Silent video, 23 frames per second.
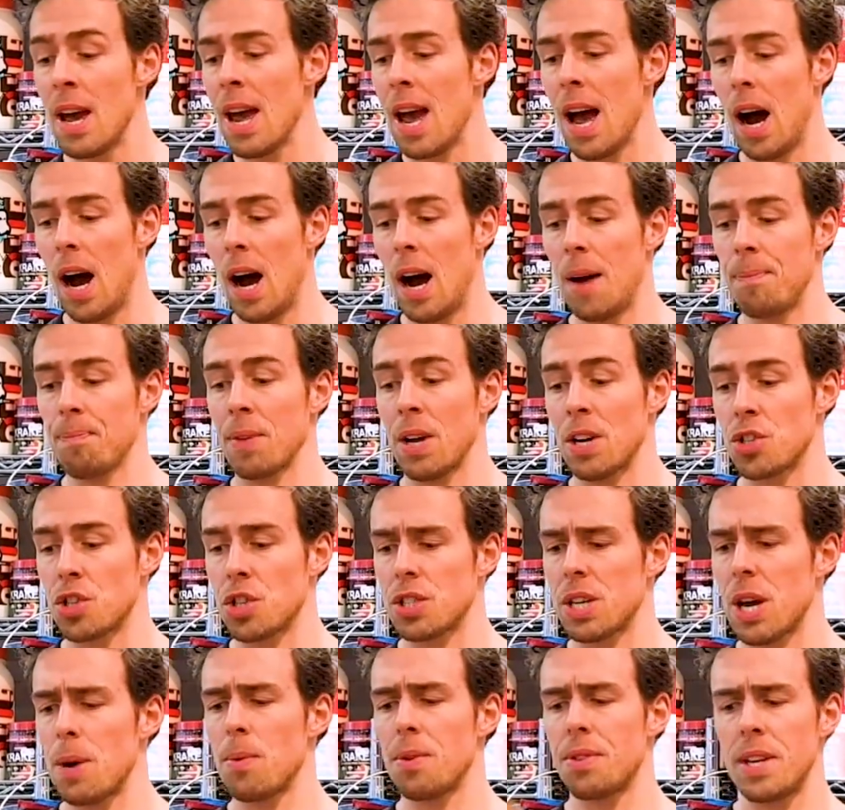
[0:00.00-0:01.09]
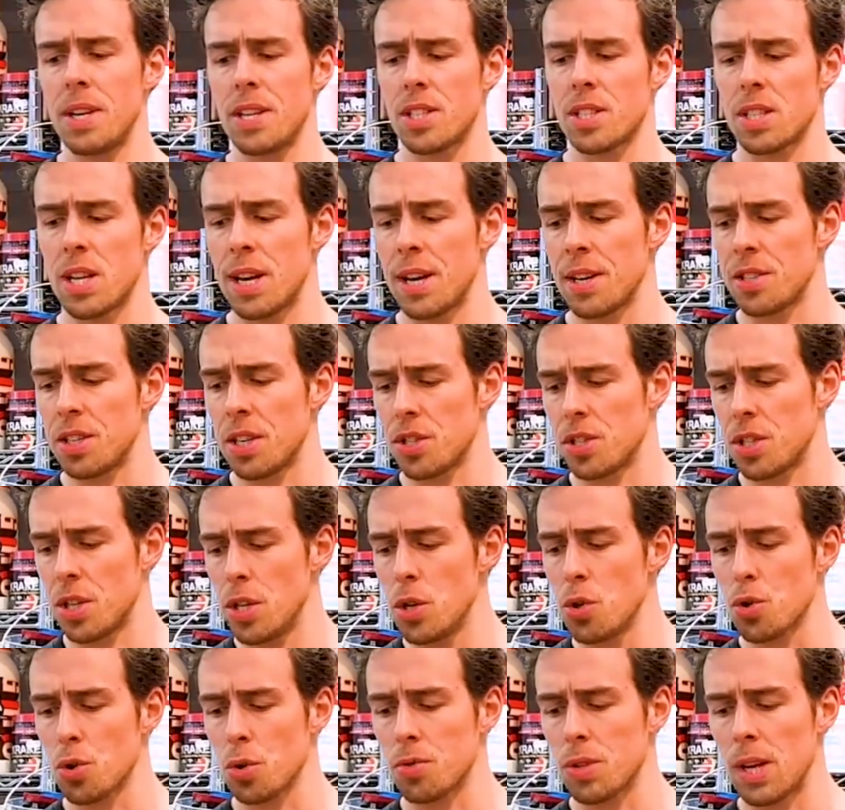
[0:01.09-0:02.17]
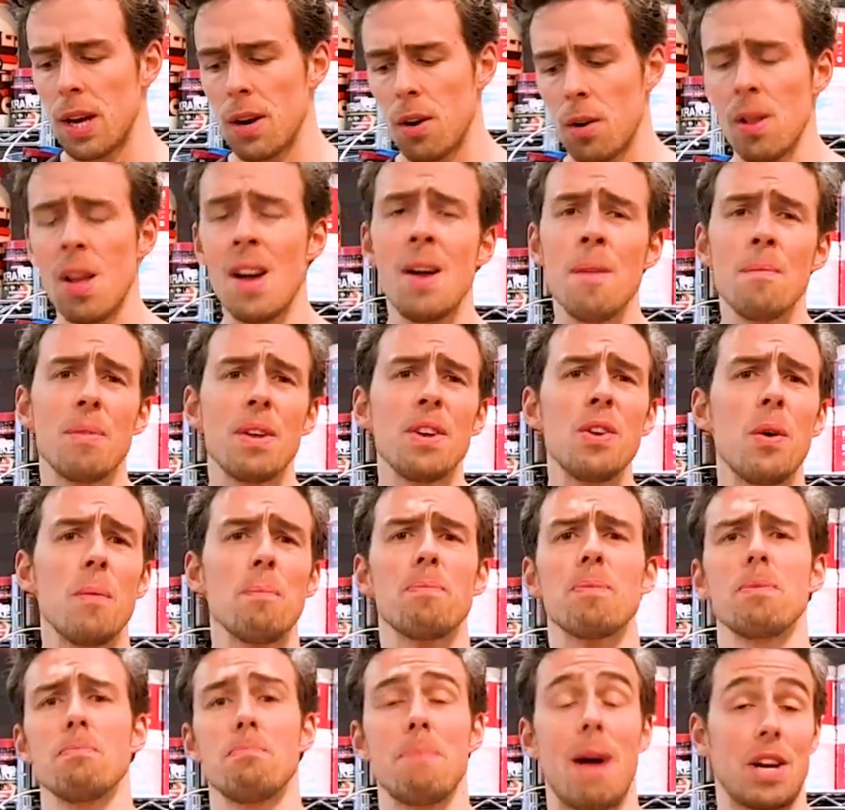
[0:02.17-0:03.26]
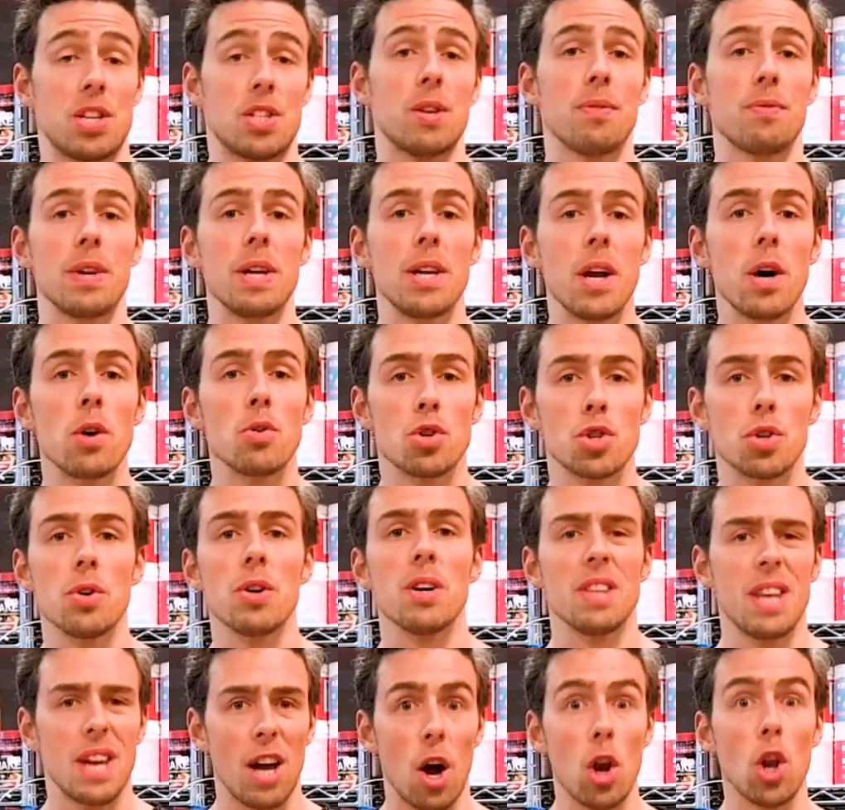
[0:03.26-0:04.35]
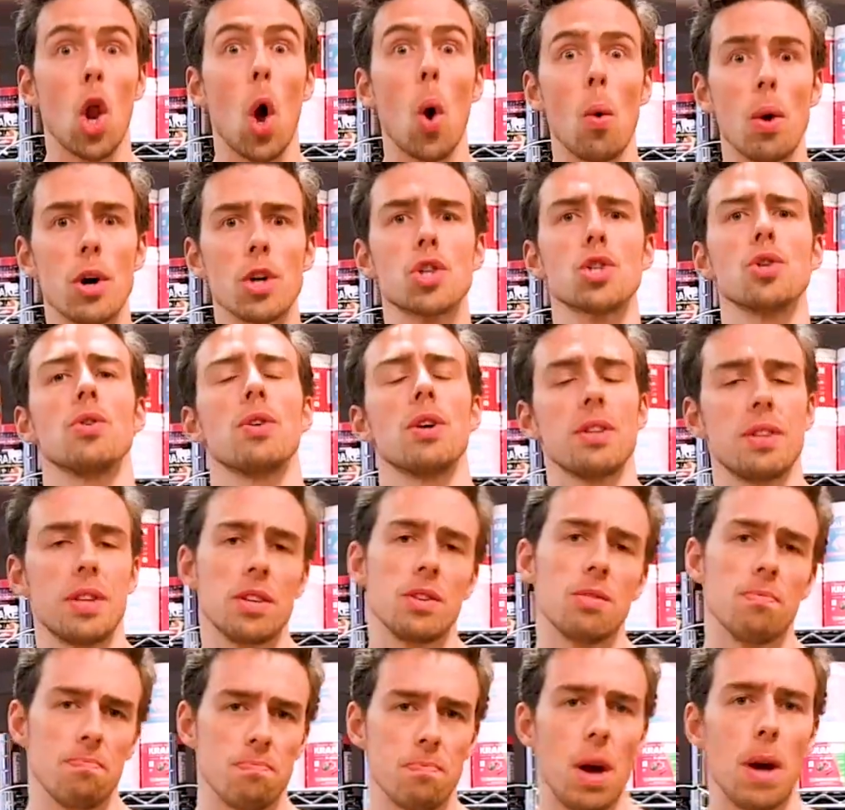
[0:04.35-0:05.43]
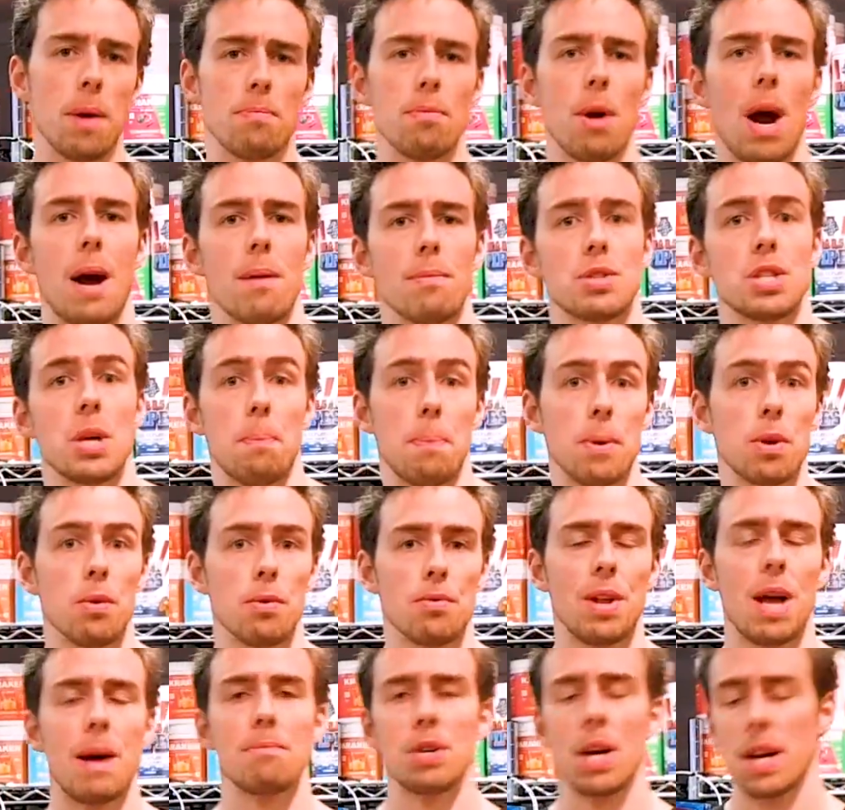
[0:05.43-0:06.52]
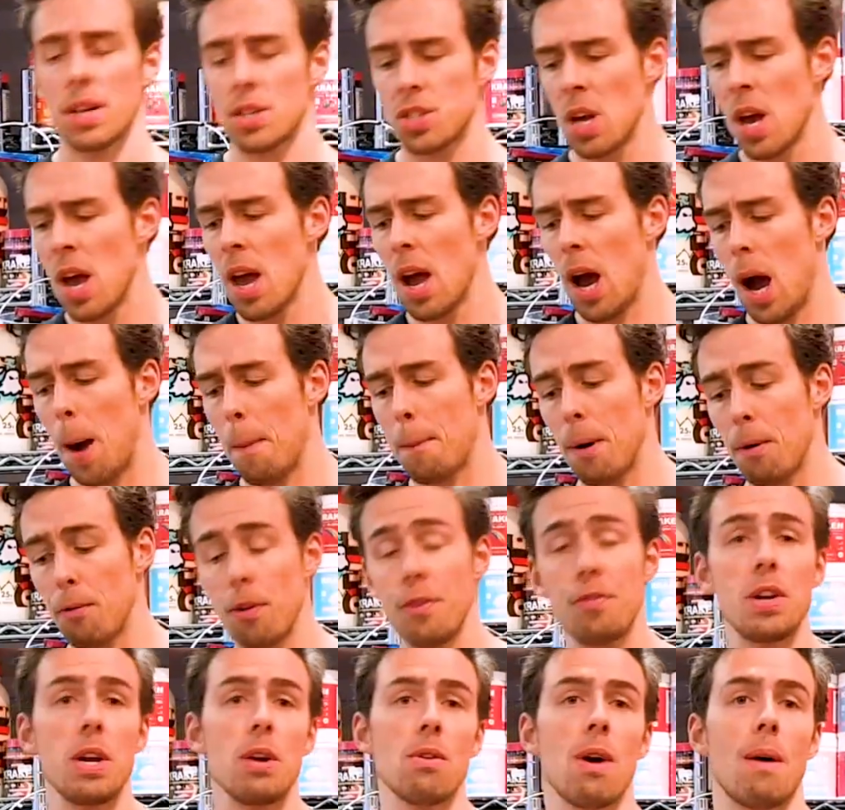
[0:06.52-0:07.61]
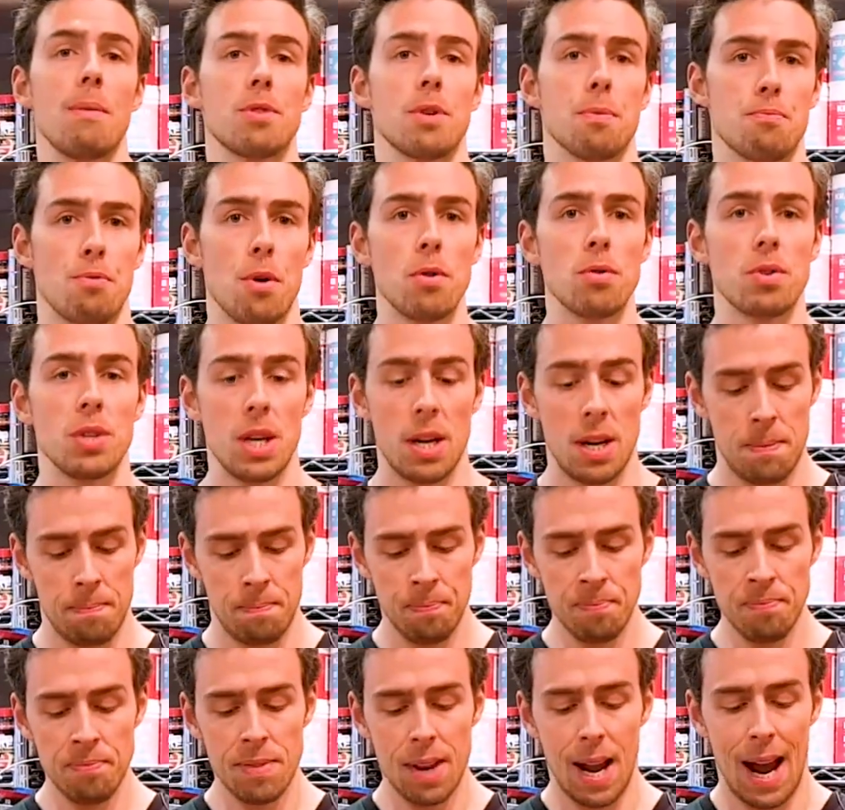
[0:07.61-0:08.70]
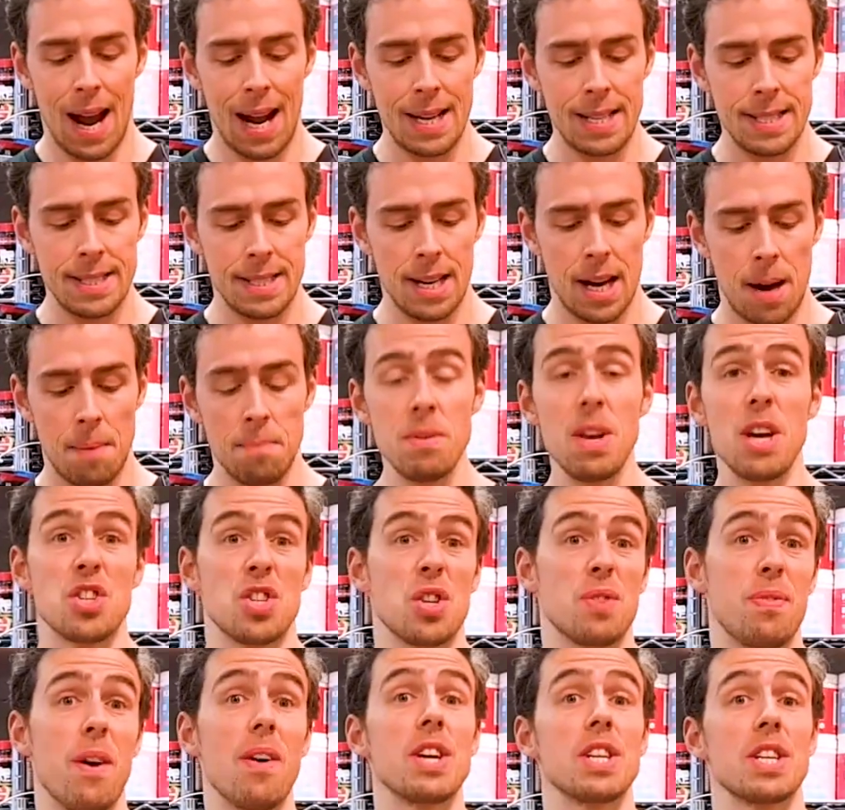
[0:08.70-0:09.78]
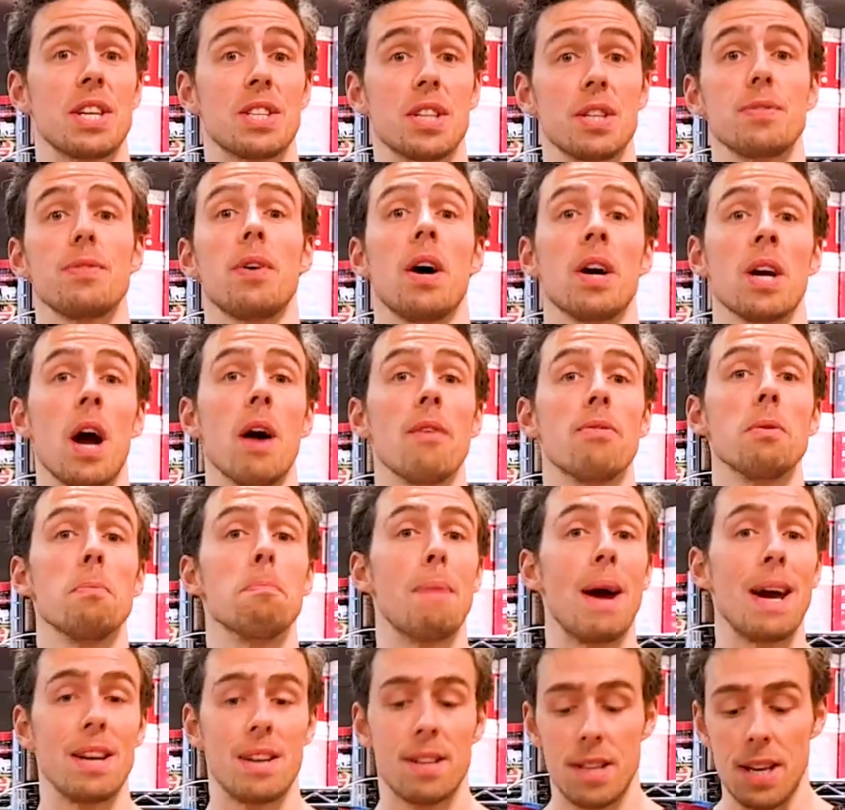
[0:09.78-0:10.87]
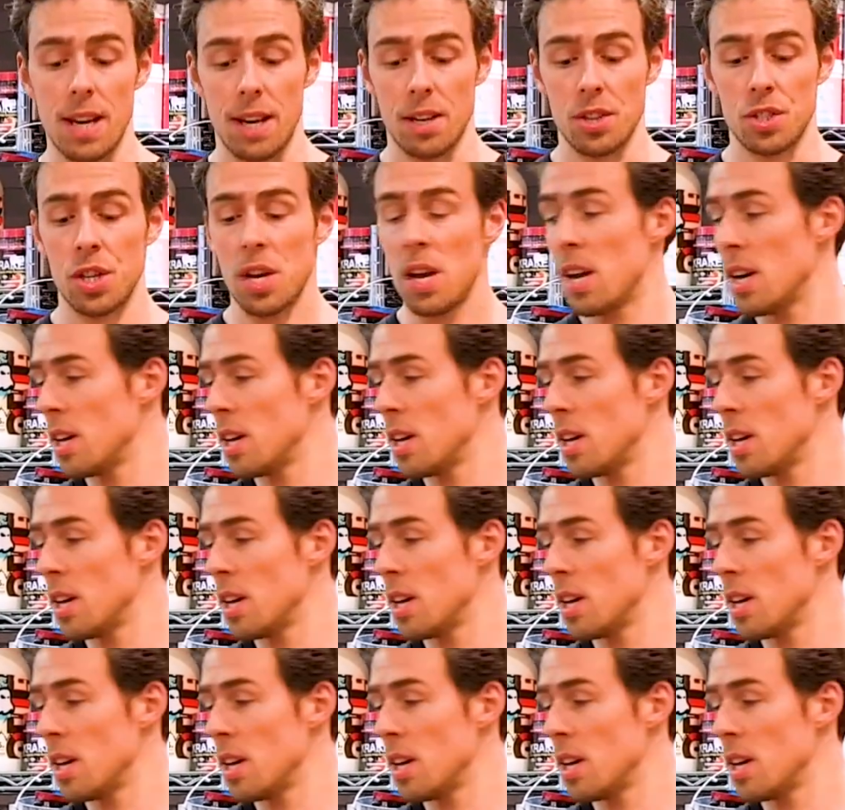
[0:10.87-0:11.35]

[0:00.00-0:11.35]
And to say with these things, it's the usual deal. They're not massively low sugar. They are lower sugar than like perhaps typical flapjacks, but 15 grams of protein and yeah, just very satisfying oven baked things.